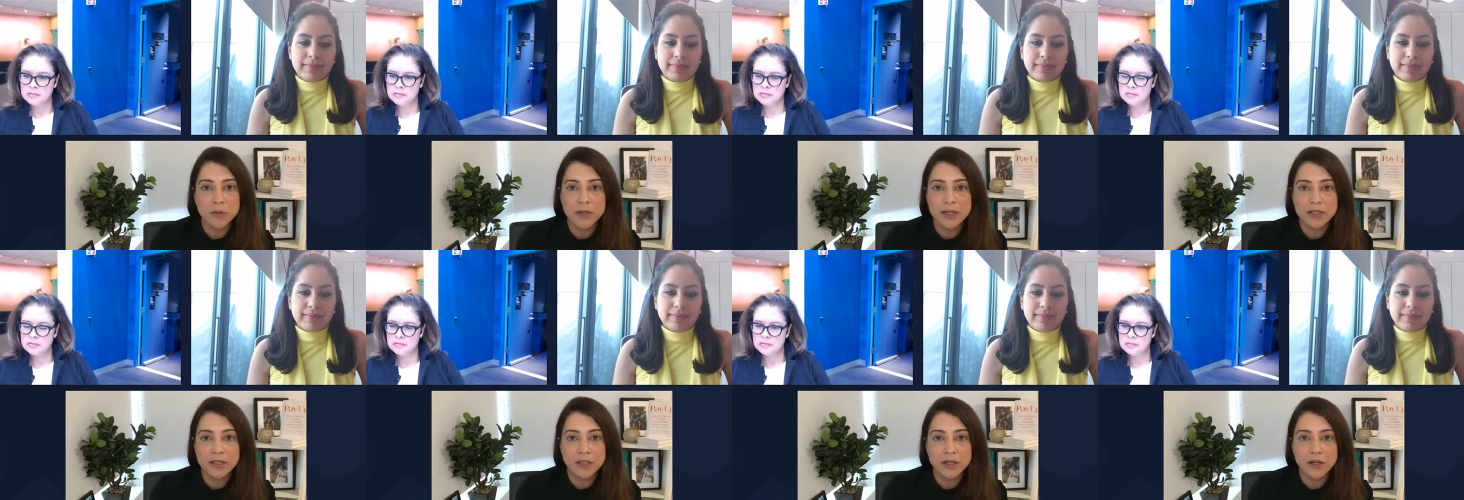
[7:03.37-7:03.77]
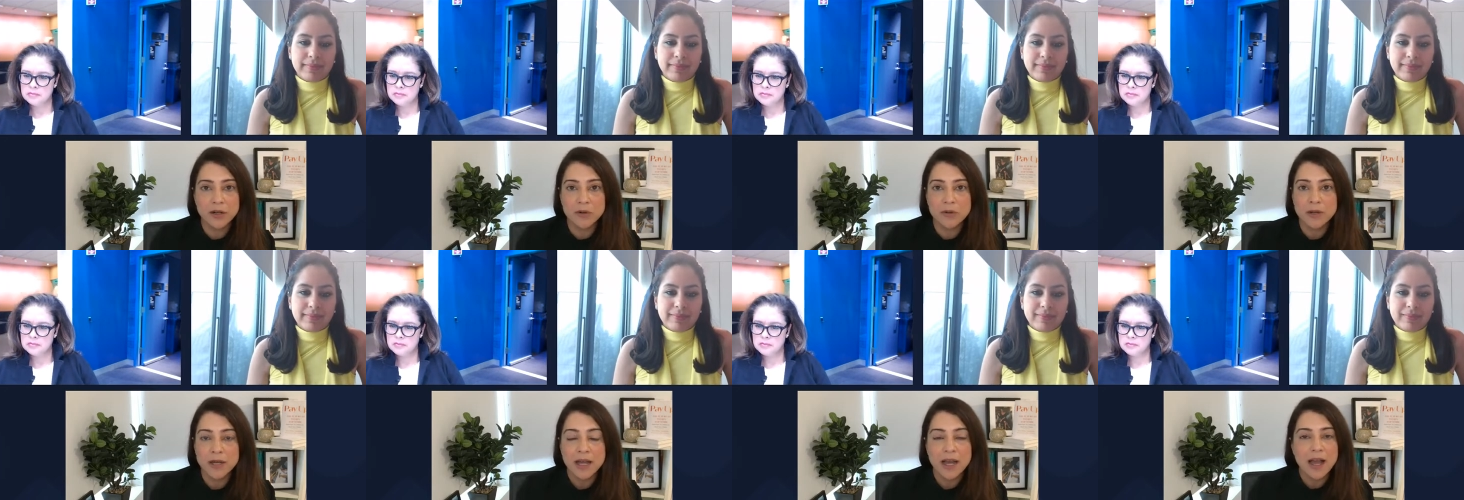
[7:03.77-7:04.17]
Speaker 1: want to
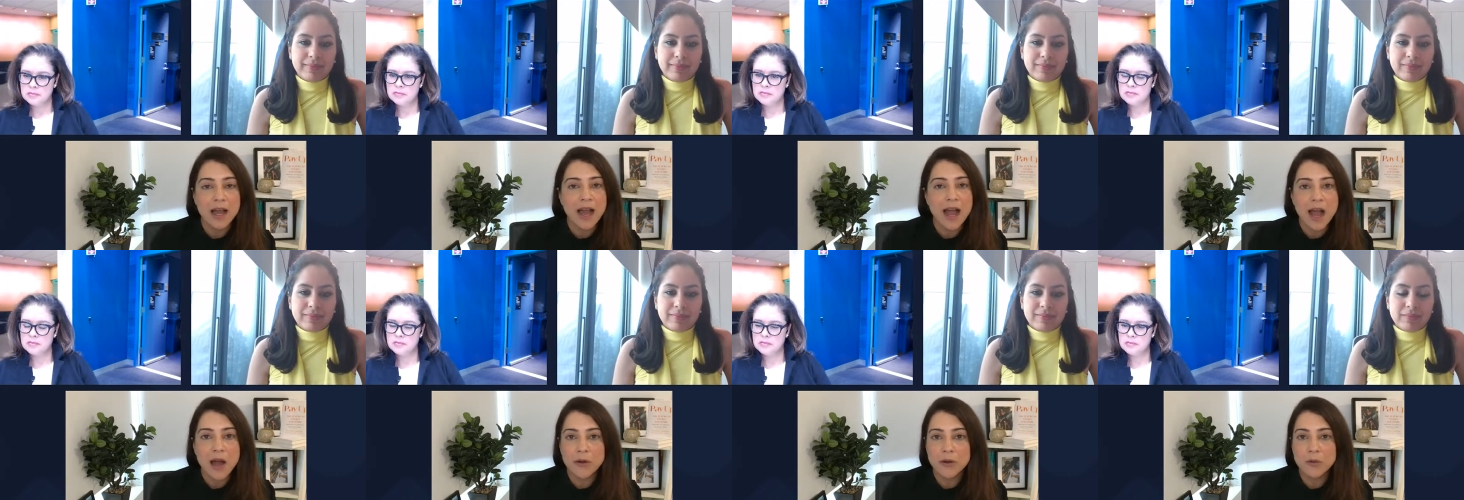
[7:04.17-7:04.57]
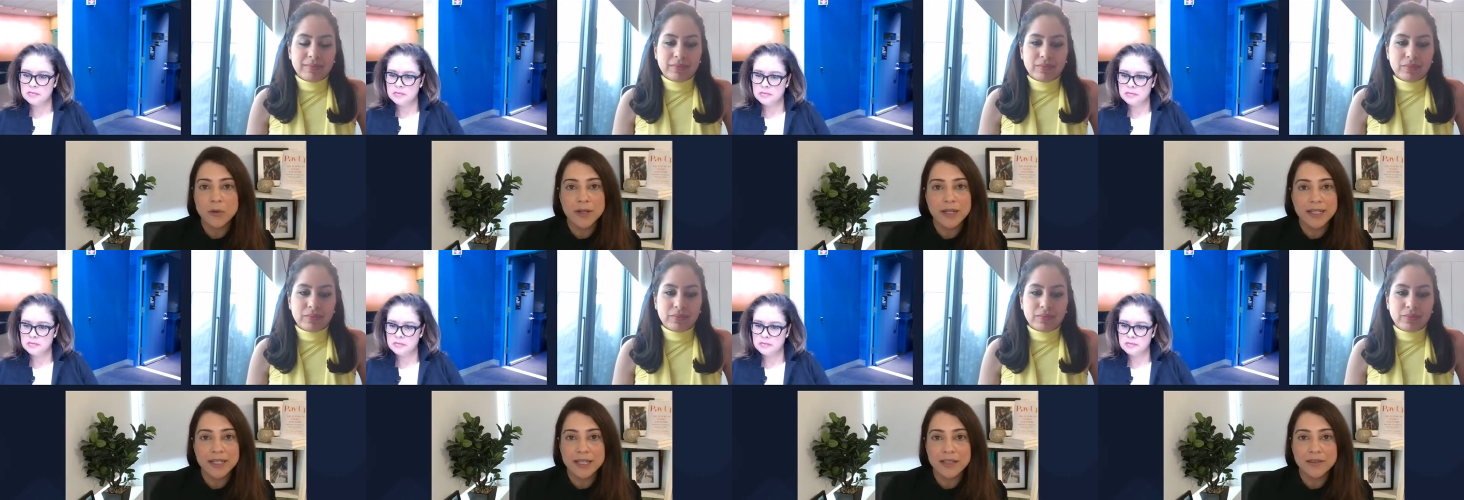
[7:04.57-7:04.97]
go, how we
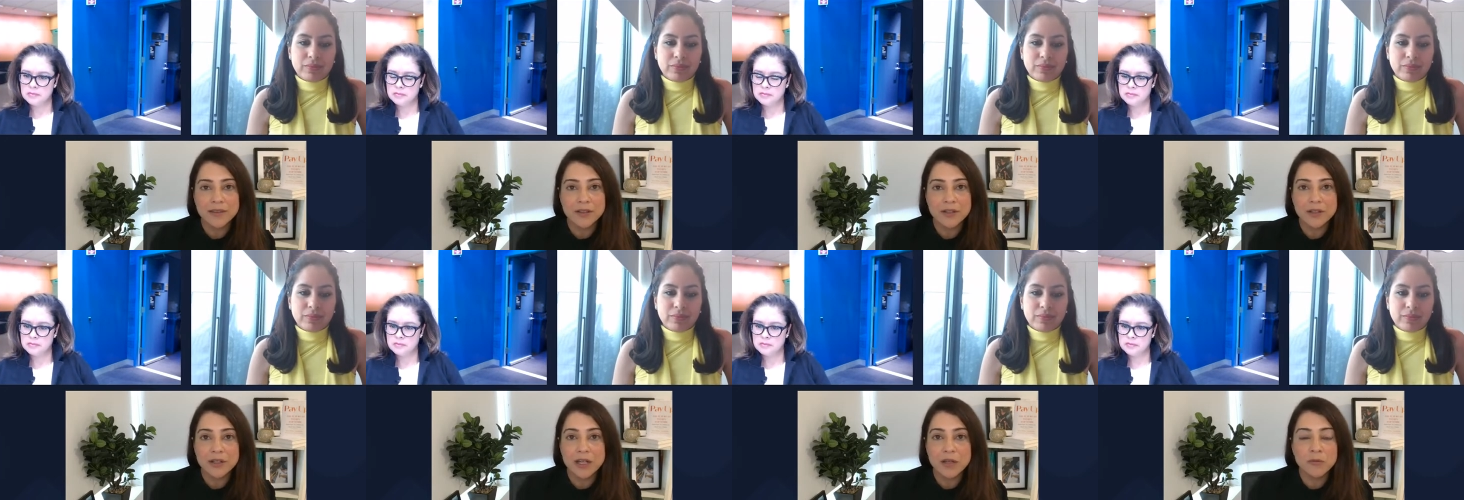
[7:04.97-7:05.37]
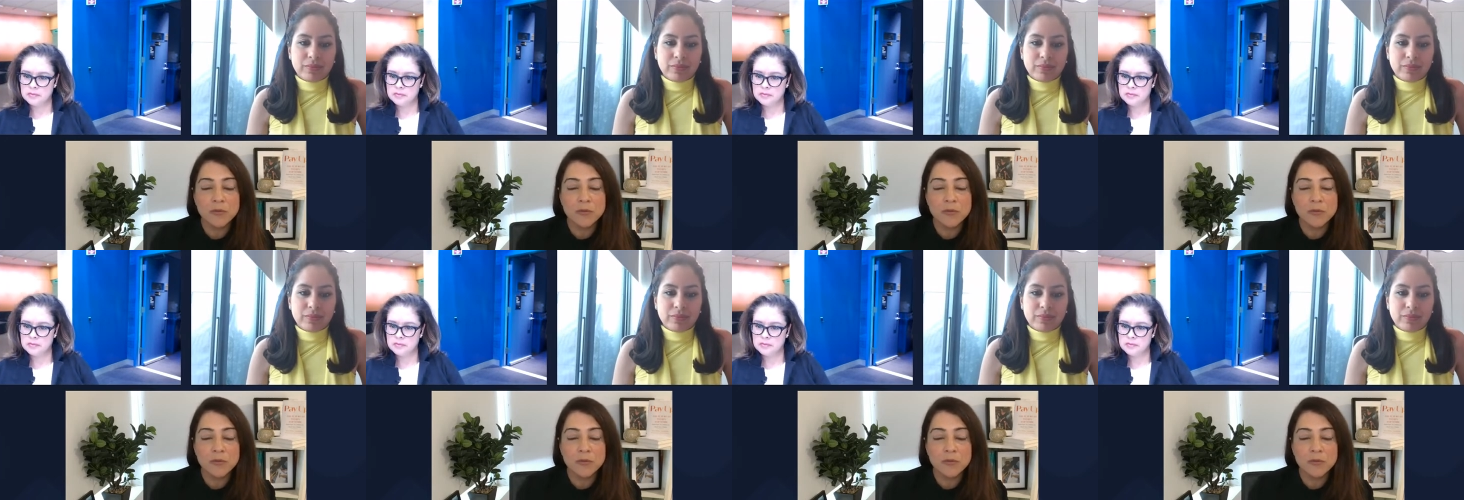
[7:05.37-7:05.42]
want to get there,